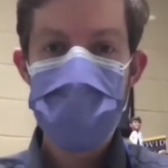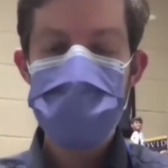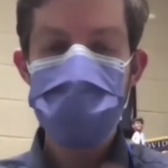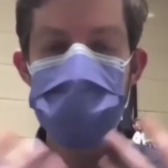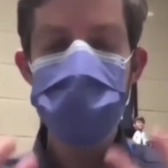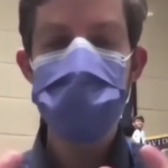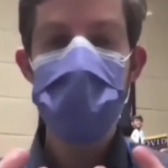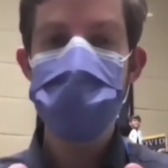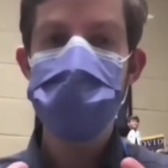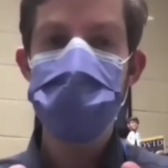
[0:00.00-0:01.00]
So once the
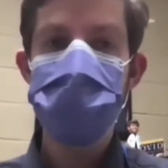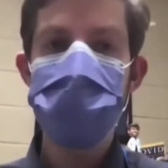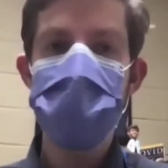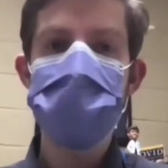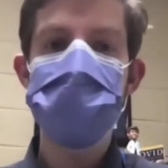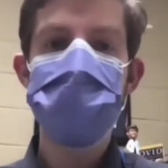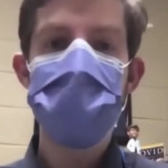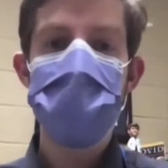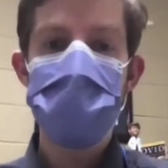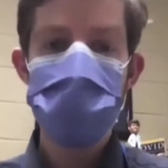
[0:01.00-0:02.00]
mask is on your face,
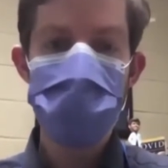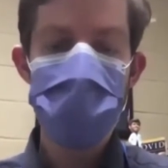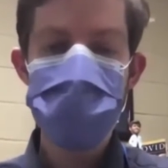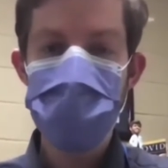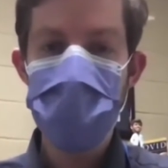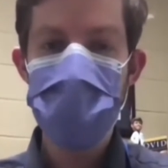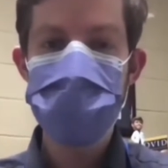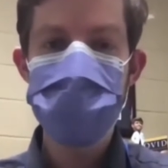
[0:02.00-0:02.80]
you wash your hands